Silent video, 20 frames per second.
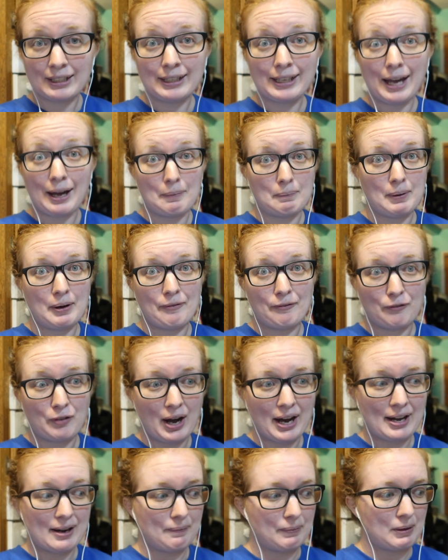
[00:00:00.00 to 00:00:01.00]
Yeah, but
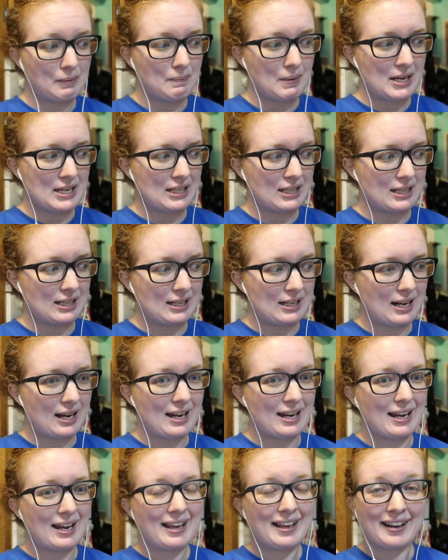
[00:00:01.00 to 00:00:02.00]
fry up the bacon,
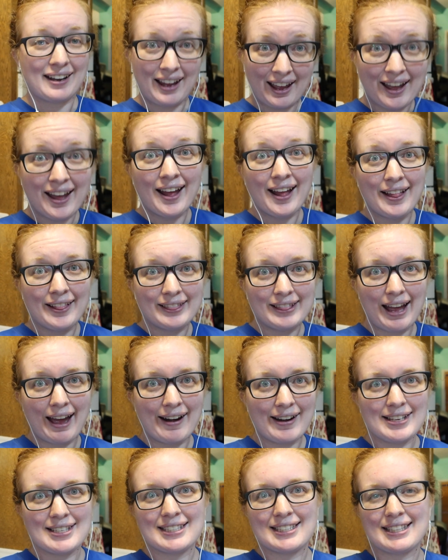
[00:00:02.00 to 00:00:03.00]
and
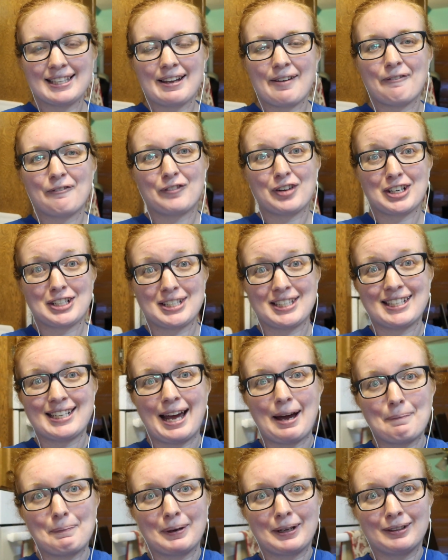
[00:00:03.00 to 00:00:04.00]
that is the first
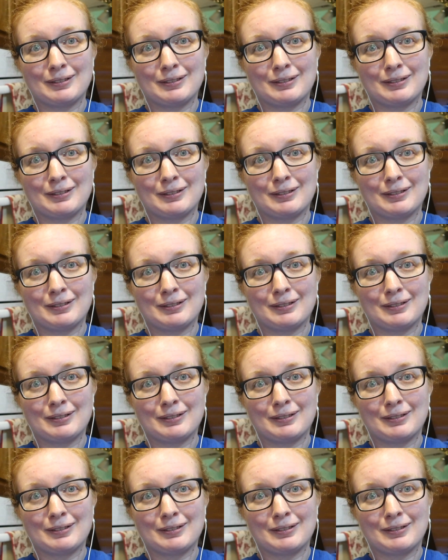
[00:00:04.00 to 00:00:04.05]
step.